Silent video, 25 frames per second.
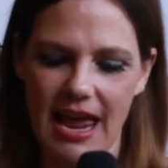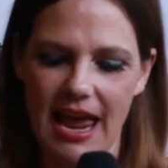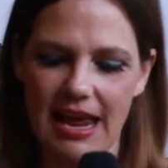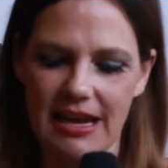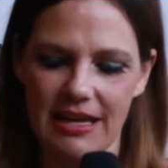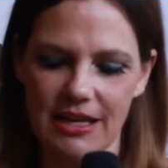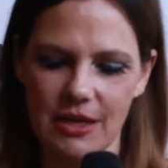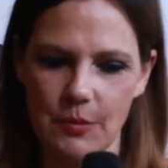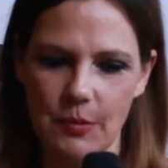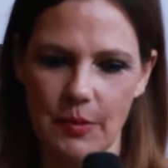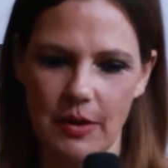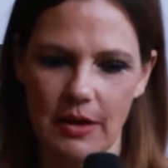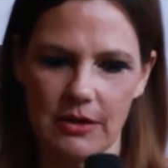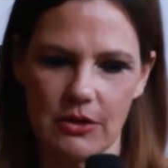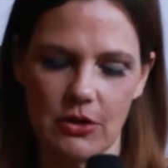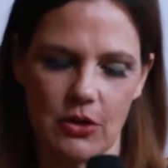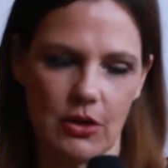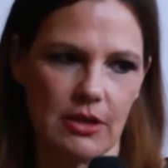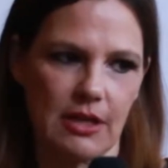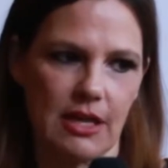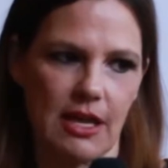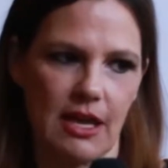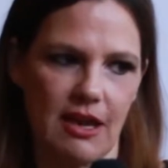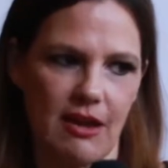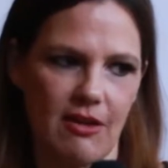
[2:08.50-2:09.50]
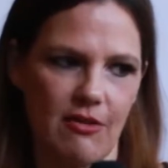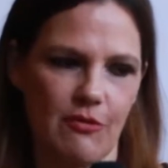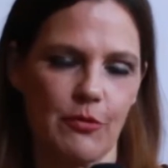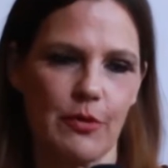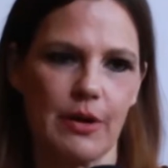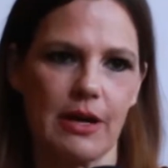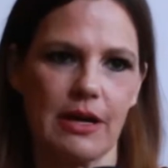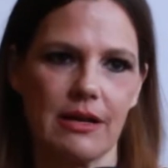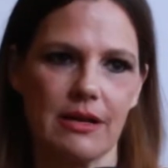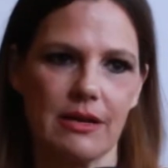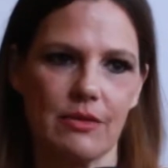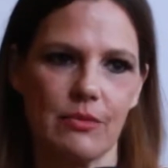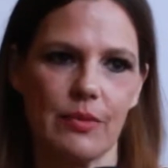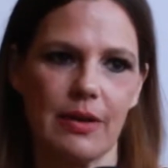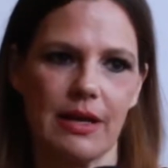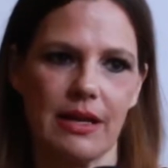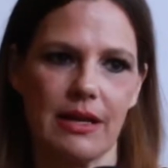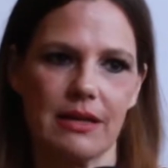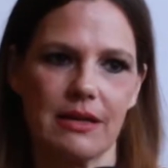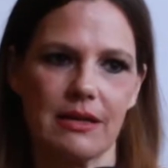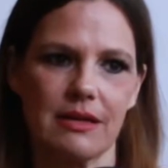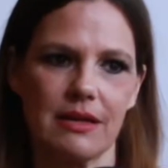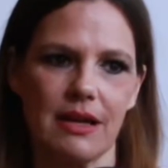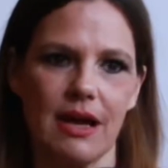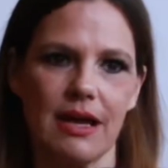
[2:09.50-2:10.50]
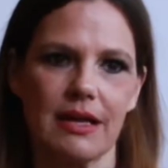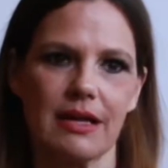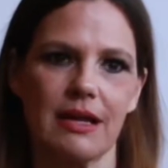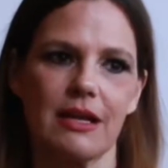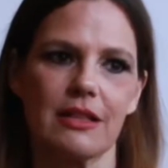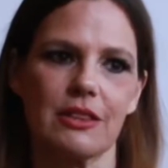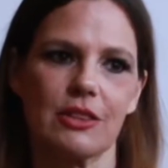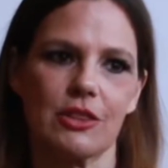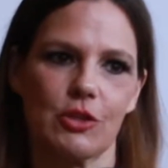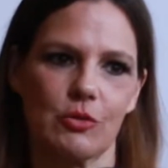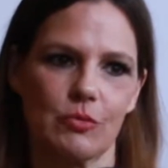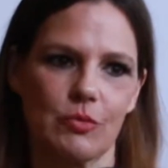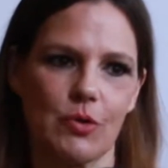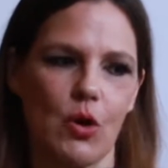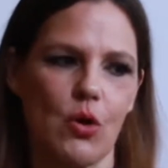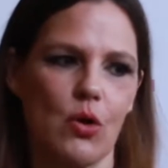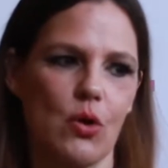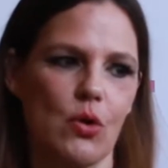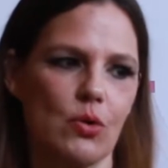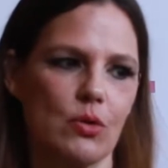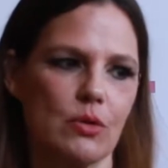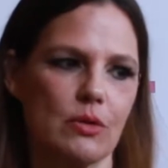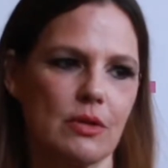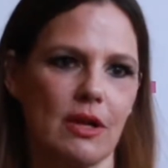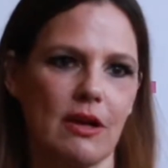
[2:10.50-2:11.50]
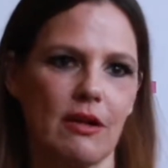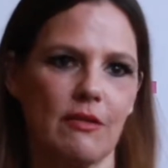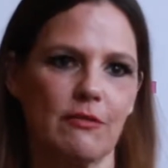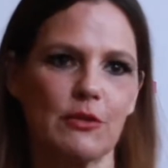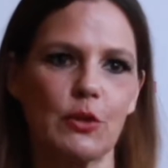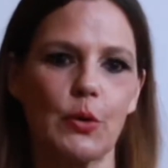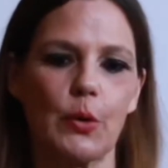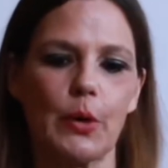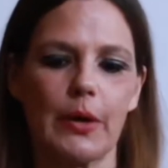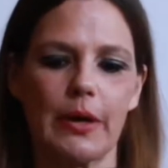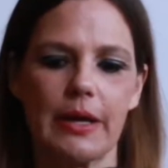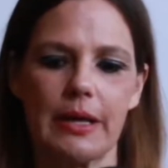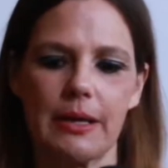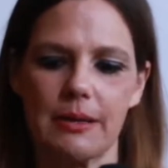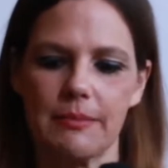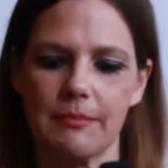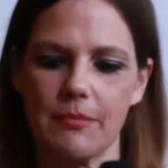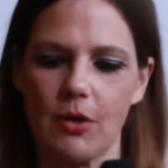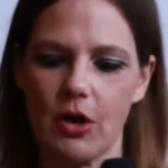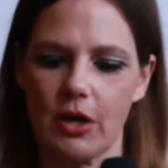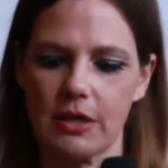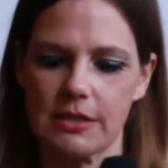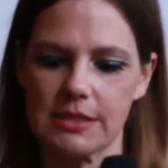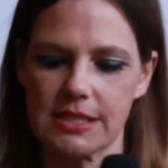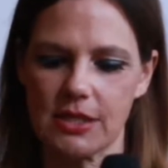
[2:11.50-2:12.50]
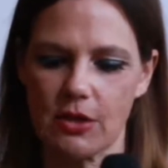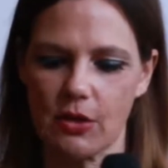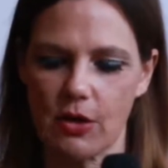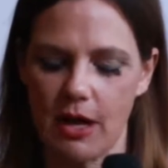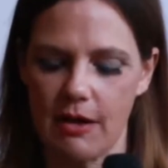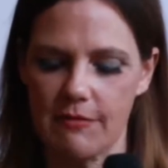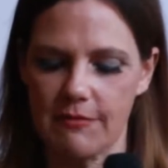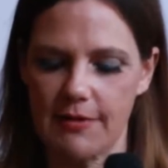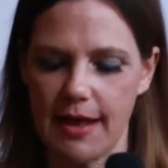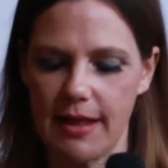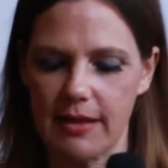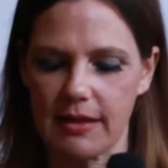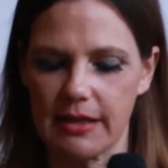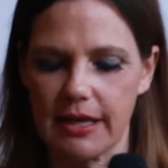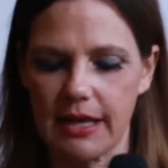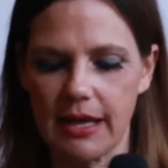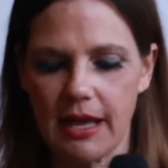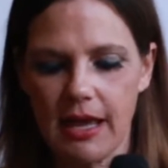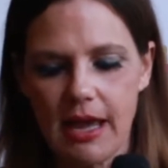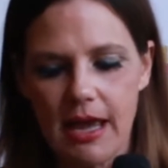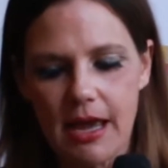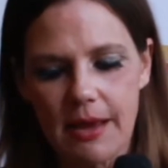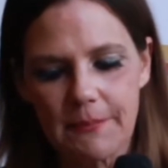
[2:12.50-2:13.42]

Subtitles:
anyone could give when I got the role of Lori on Silicon Valley.